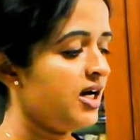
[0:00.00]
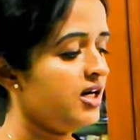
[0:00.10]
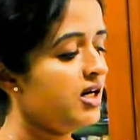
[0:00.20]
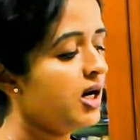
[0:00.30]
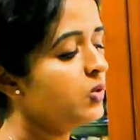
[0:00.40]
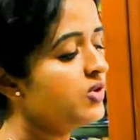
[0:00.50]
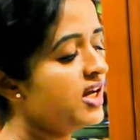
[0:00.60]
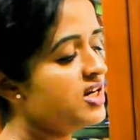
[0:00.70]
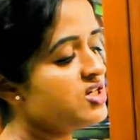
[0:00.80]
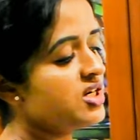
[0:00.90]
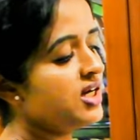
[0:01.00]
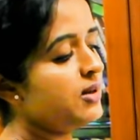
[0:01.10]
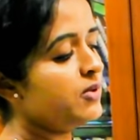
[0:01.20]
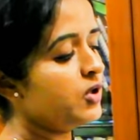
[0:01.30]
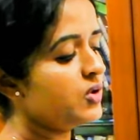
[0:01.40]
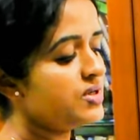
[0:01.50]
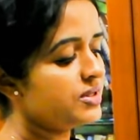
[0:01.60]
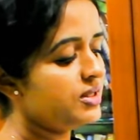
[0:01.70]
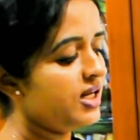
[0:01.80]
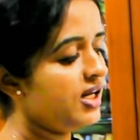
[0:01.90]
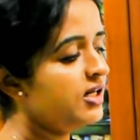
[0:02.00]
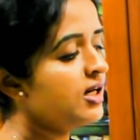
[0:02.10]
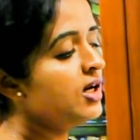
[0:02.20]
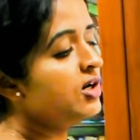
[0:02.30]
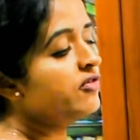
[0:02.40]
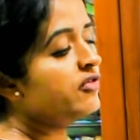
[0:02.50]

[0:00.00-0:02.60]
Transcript: and now the entire embryo is seen